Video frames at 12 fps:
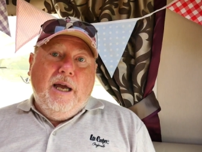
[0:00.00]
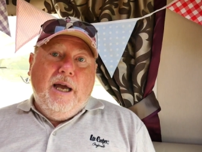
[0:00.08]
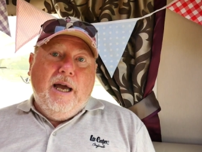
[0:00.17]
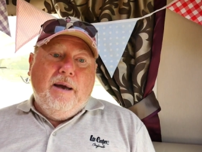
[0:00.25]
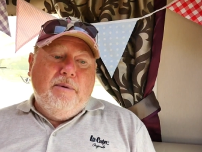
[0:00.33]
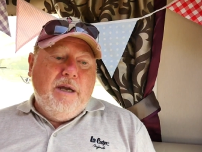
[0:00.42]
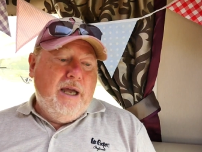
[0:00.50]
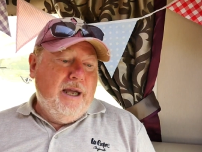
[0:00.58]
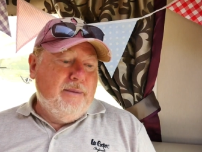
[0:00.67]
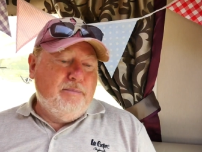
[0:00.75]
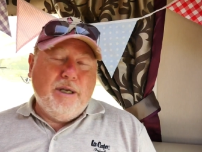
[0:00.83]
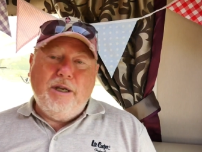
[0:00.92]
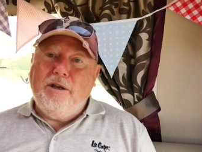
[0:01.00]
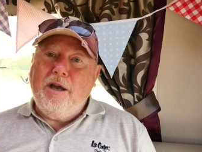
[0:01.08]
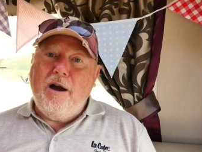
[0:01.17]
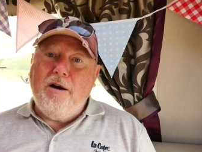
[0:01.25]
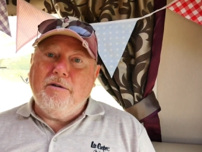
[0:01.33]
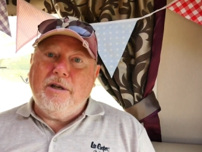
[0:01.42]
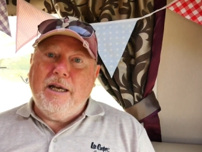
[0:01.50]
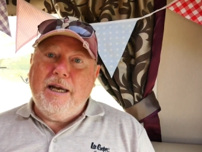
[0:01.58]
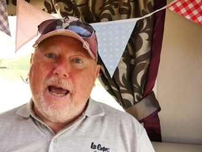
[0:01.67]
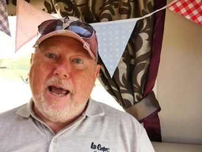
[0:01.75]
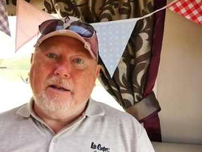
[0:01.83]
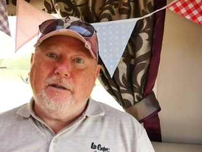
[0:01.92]
Um, but you can't
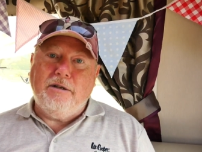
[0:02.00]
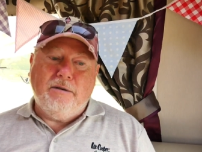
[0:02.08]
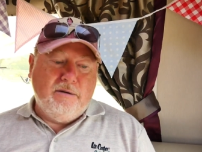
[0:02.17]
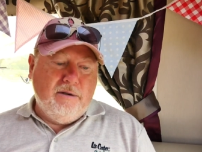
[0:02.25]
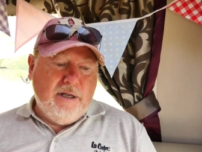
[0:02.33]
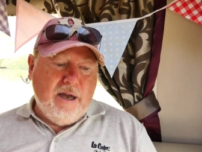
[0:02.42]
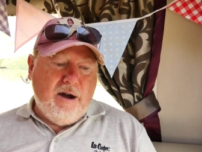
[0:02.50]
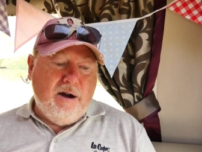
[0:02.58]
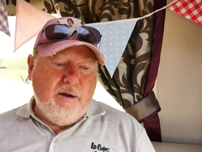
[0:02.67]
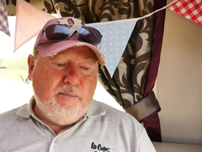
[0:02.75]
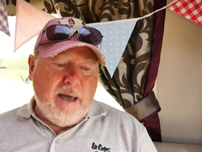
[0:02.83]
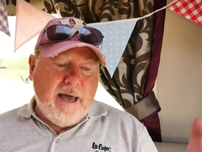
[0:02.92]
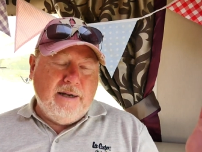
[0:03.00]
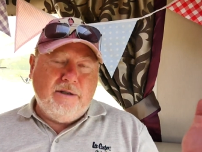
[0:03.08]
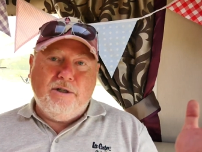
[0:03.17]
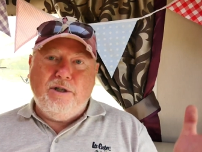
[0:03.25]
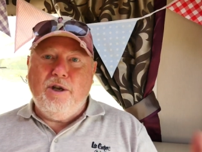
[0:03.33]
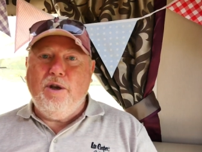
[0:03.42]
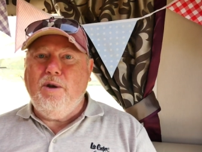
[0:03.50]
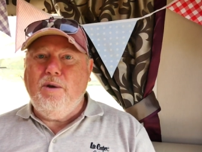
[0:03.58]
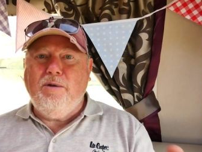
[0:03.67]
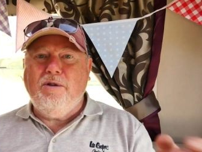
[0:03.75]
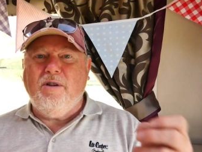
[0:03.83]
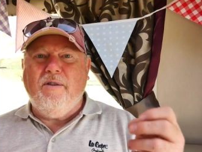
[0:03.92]
connect the iPad
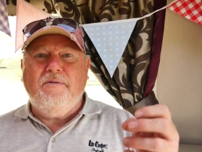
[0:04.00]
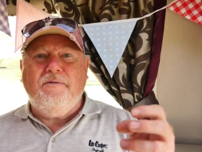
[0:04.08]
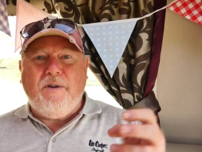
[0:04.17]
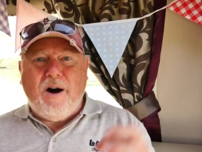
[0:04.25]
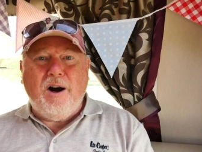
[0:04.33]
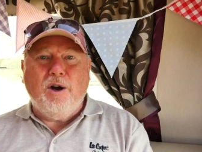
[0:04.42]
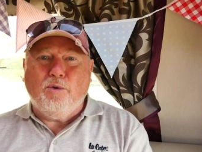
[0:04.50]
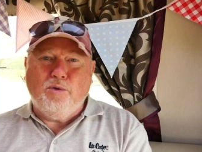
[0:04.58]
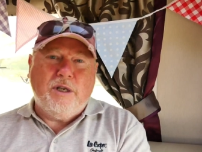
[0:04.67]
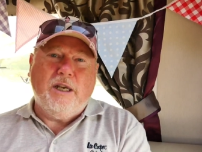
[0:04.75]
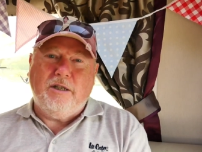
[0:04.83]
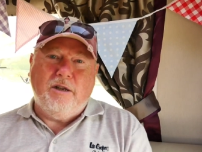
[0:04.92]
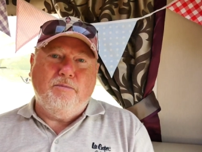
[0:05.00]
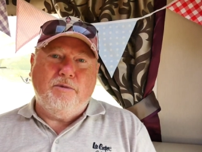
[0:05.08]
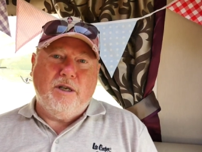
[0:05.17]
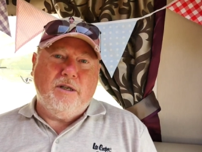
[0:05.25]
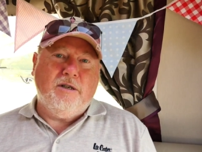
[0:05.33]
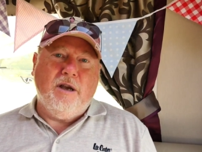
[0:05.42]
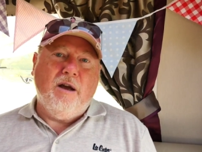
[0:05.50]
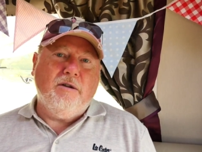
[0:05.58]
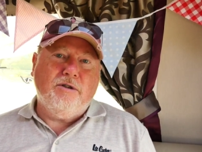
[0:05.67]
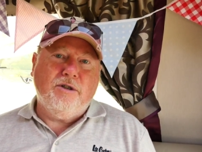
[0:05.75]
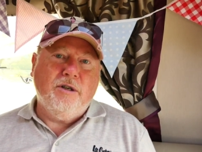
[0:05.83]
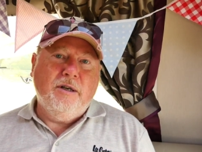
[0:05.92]
to sort of file systems as
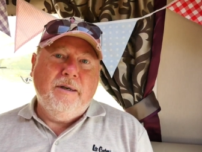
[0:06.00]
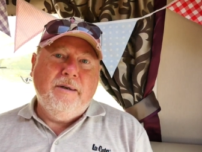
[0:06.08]
such